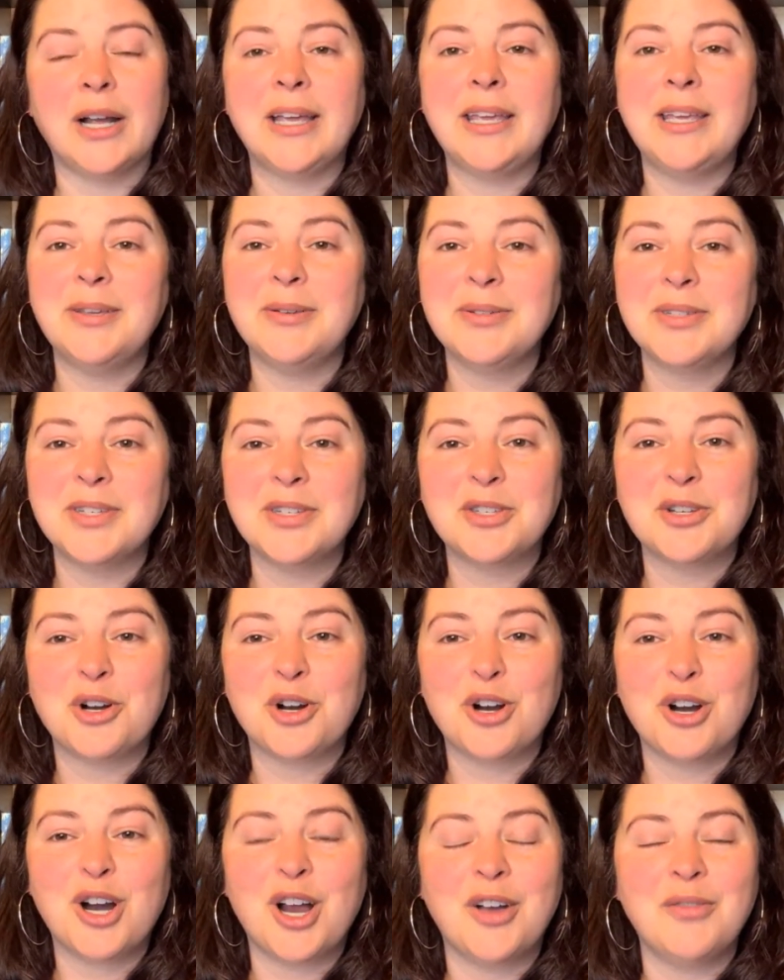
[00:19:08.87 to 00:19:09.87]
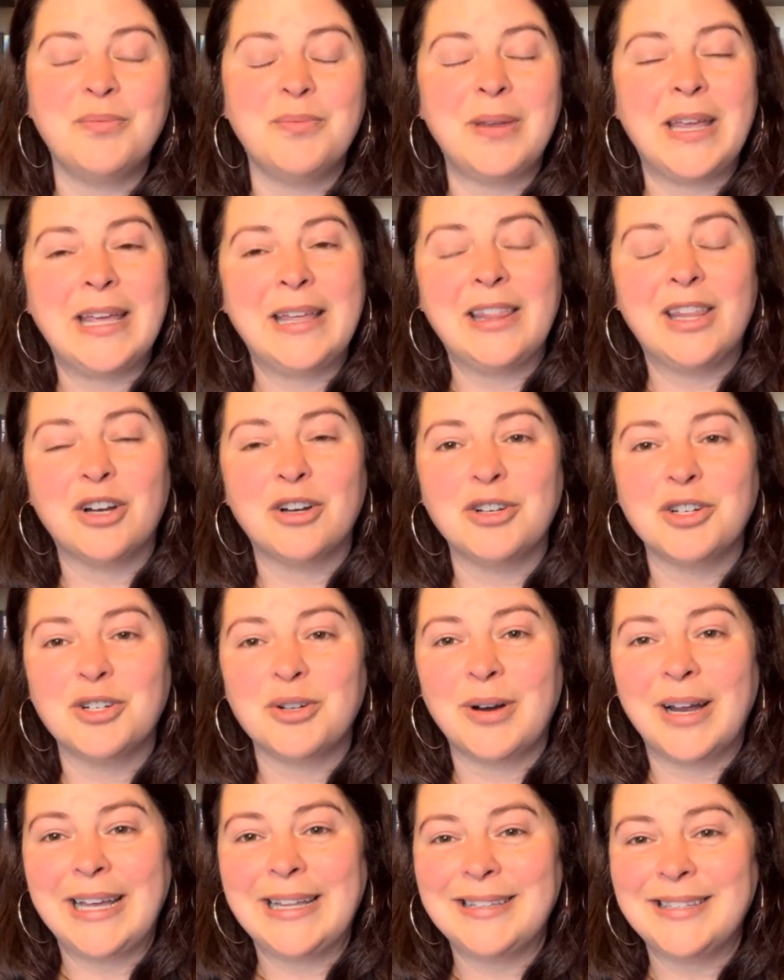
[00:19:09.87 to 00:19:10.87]
accuses her of being there to
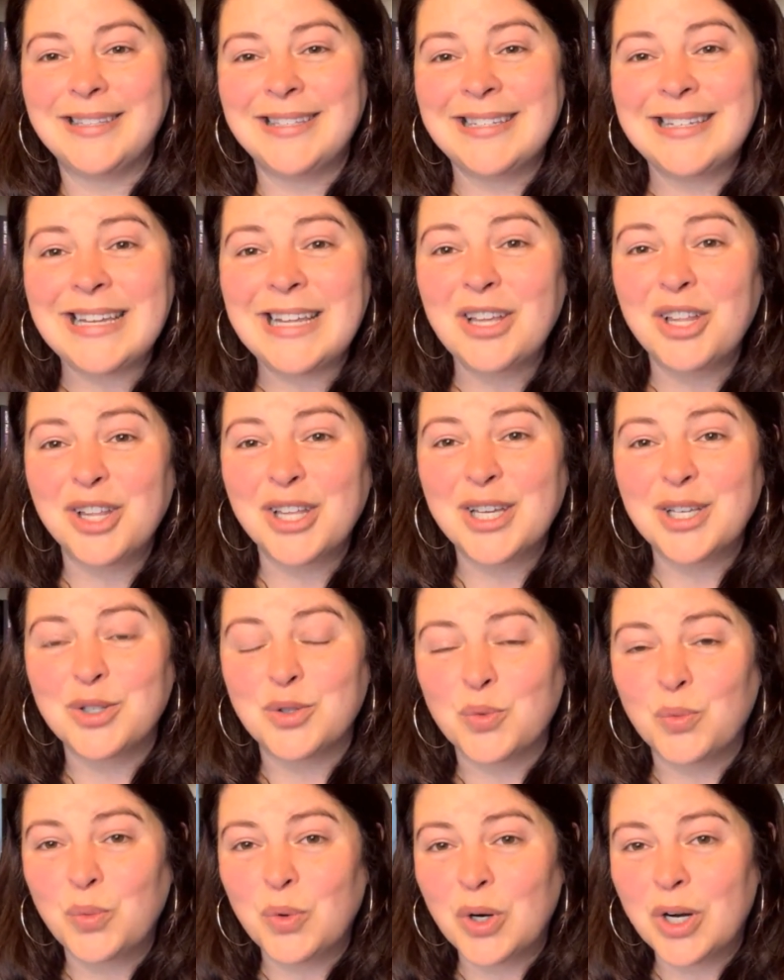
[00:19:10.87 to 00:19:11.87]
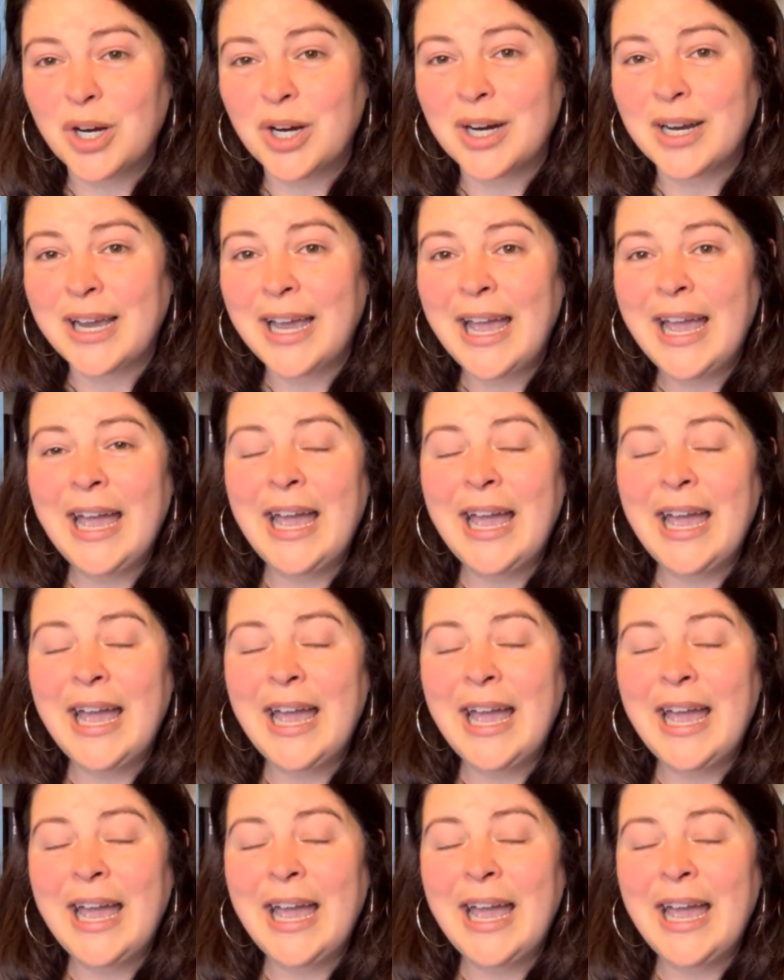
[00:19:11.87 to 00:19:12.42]
try and steal his work,